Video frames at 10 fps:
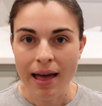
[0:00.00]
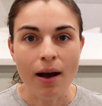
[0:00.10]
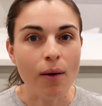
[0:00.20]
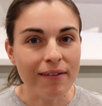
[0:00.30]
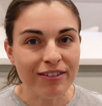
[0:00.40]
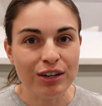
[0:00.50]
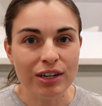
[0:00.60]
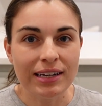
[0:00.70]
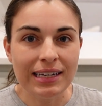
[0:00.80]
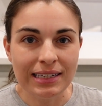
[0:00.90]
However,
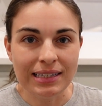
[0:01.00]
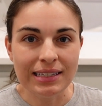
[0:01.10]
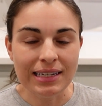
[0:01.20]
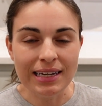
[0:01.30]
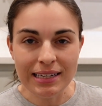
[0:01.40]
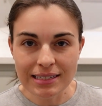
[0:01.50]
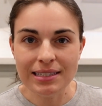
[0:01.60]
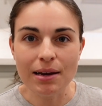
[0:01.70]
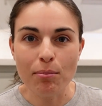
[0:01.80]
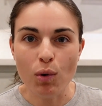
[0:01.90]
it
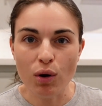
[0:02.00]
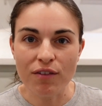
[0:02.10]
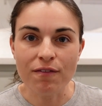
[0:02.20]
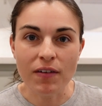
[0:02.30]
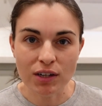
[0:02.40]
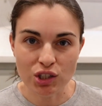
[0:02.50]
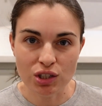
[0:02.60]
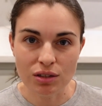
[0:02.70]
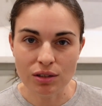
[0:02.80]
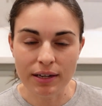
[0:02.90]
is more
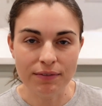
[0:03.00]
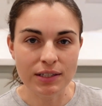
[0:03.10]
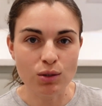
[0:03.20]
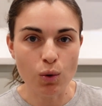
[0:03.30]
functional if it's